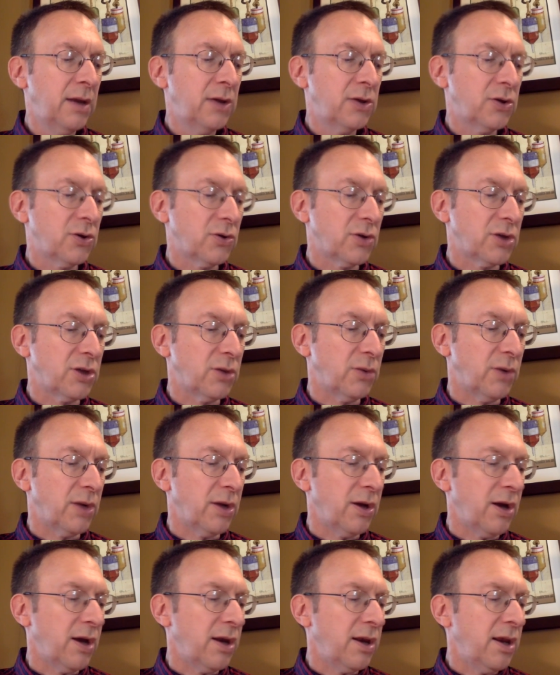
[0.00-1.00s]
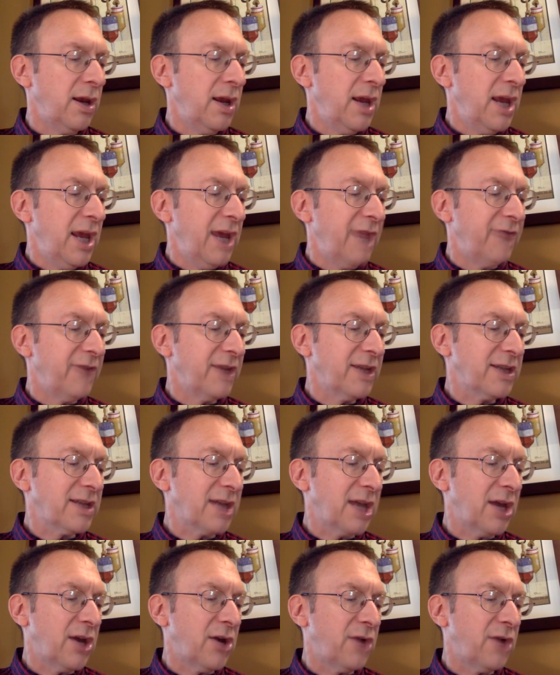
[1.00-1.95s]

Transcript: Georgie went on. If Lissa and